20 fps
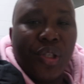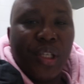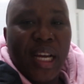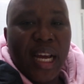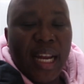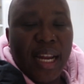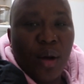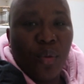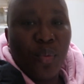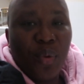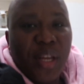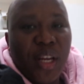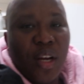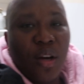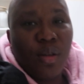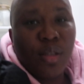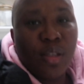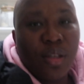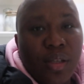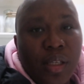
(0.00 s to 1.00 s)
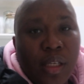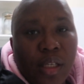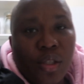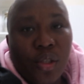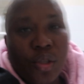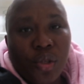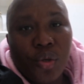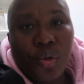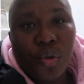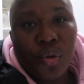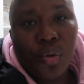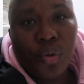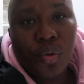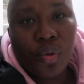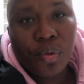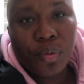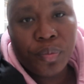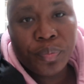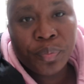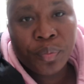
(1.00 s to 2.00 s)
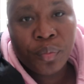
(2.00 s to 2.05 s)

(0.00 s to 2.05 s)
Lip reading: Together we also need to